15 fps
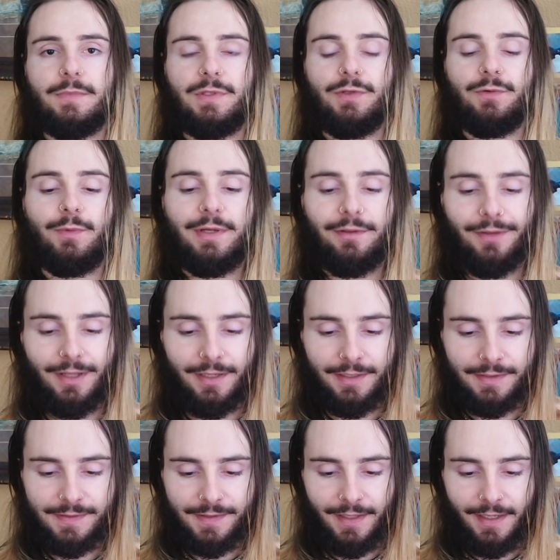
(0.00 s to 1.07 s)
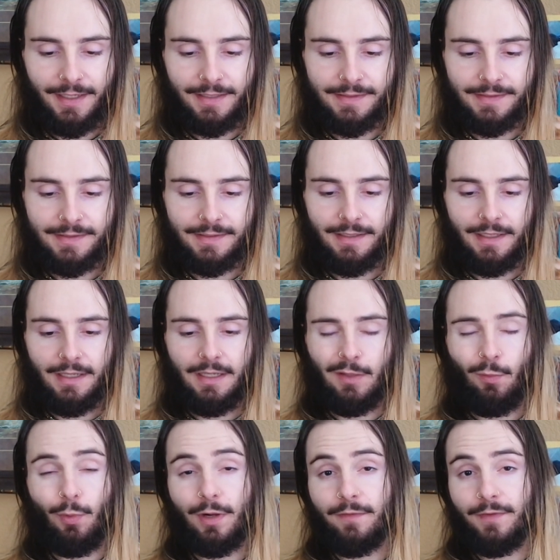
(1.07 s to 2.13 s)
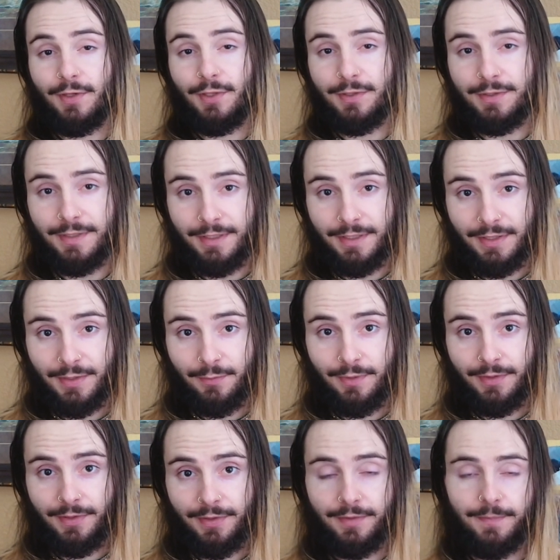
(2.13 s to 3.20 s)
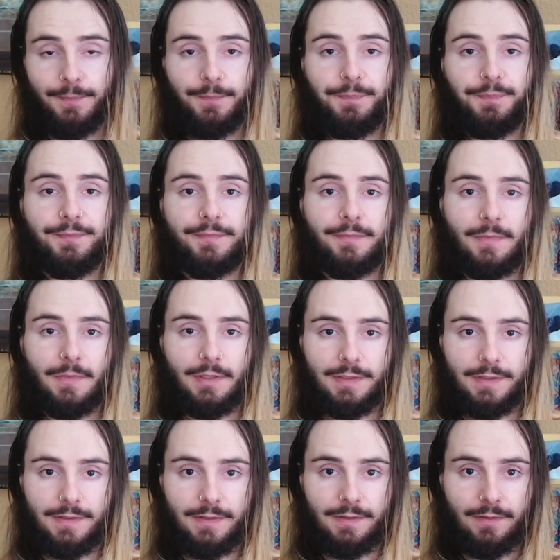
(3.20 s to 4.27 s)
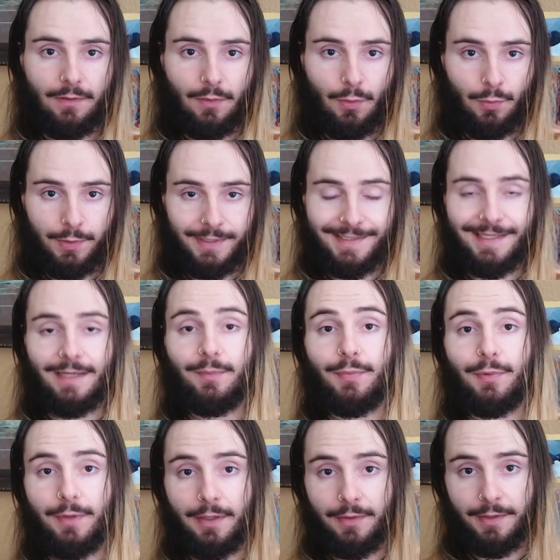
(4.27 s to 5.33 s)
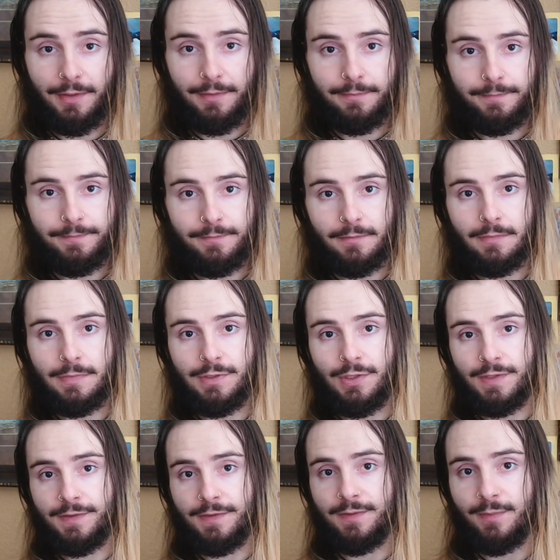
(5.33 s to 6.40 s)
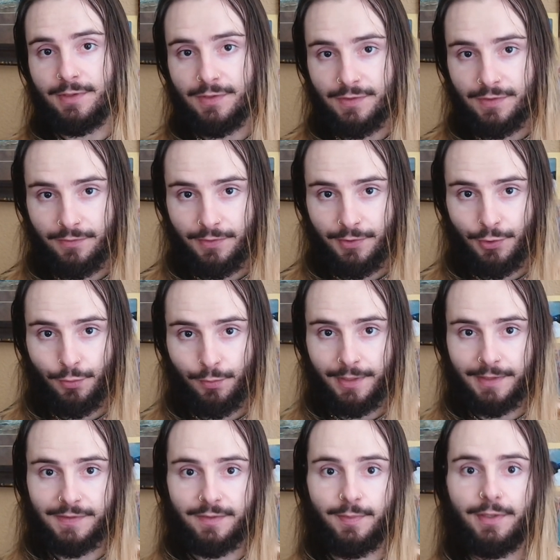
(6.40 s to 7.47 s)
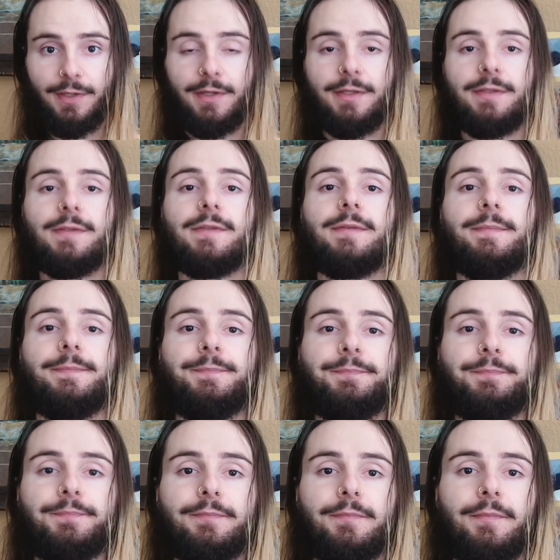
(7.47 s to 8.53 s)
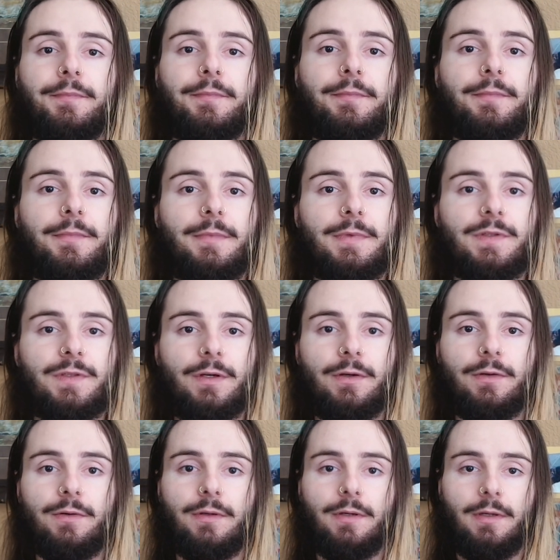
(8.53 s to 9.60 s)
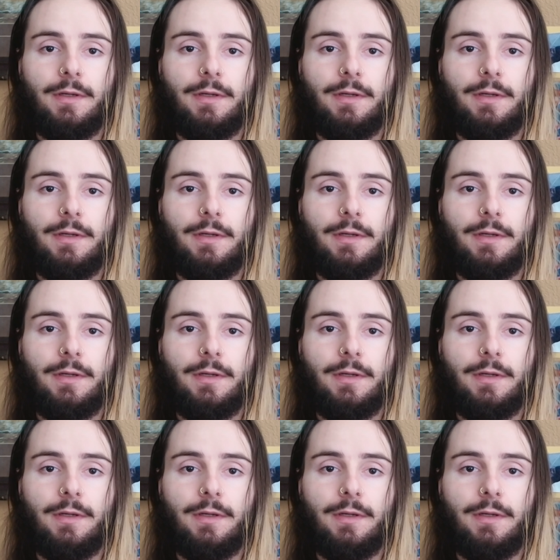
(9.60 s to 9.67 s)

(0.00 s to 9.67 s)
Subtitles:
to realize that whatever you're dealing with is only temporary, just as much so your human experience. So